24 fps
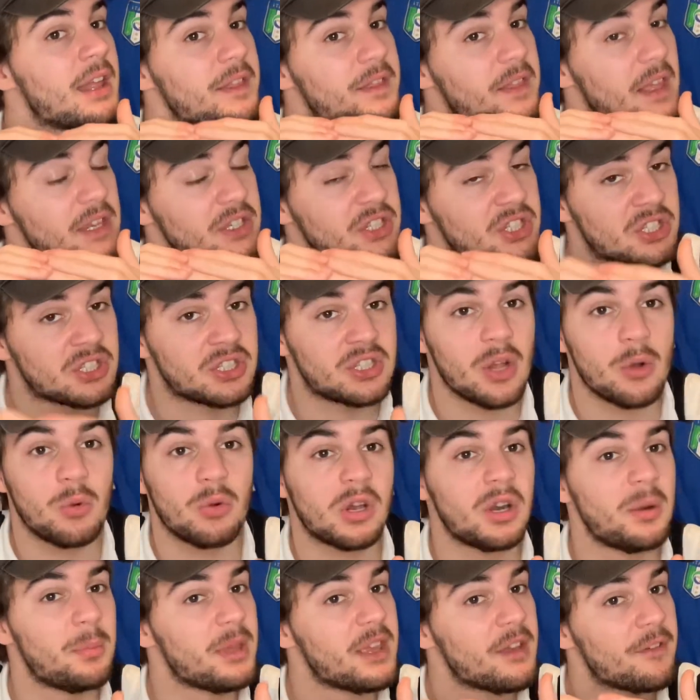There's still
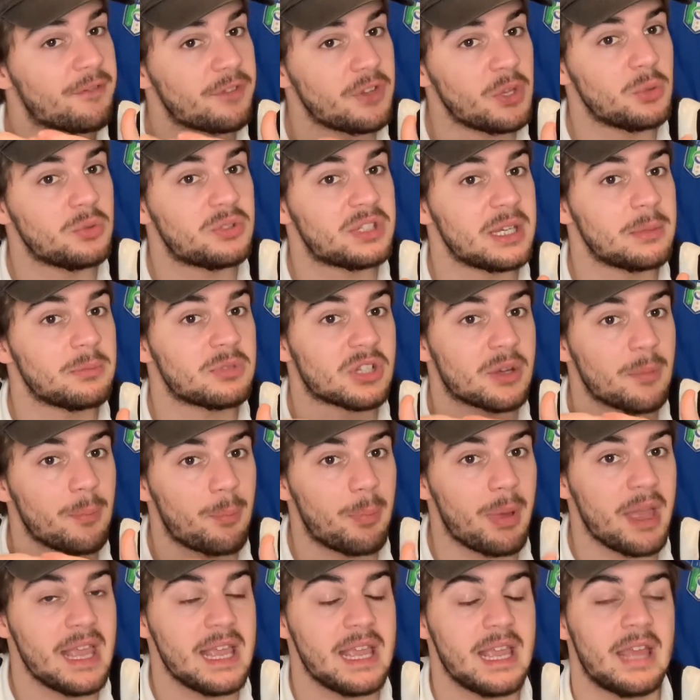going to be a few teams
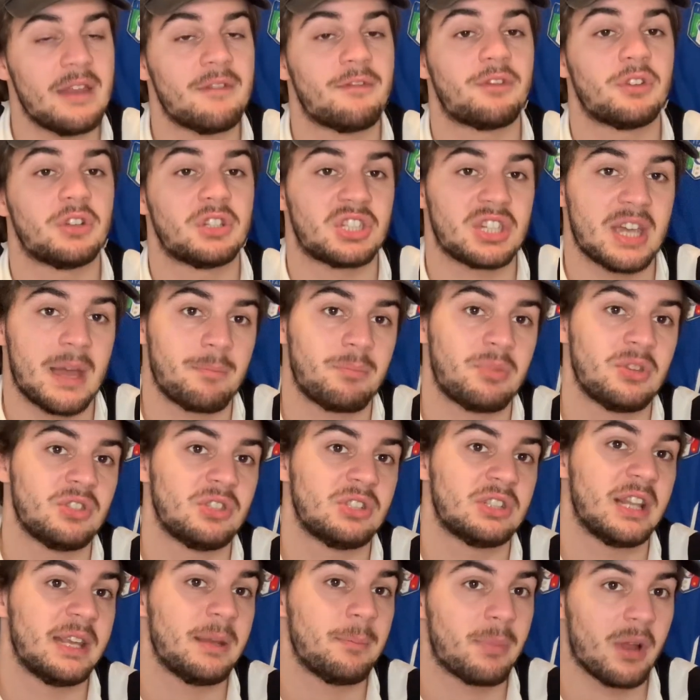competing for the
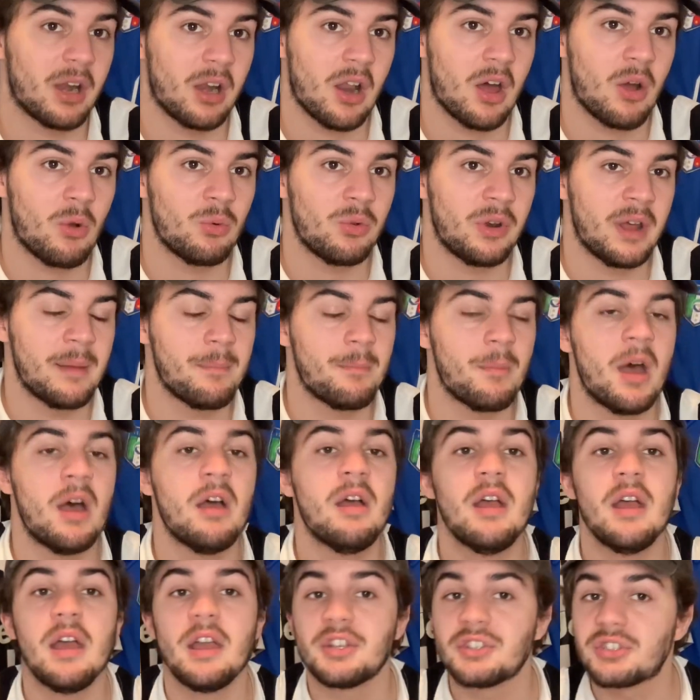Champions League below them.
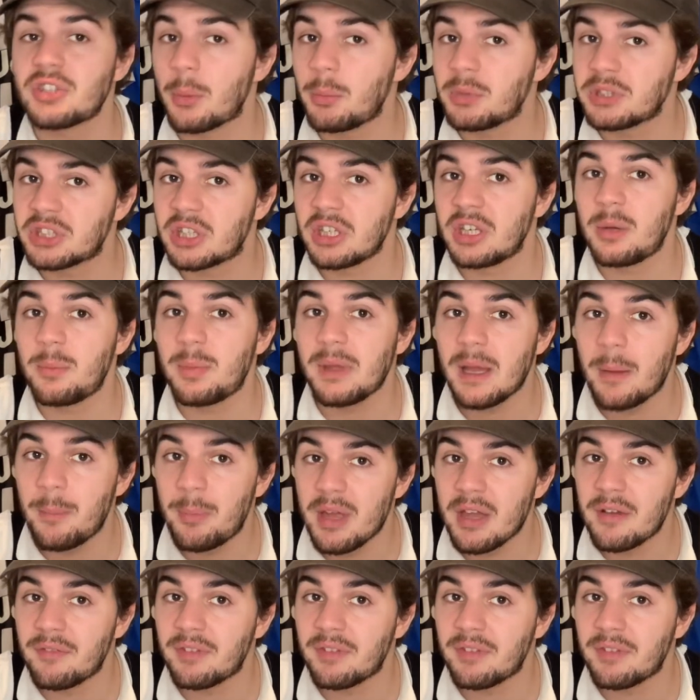So it's going to be a bit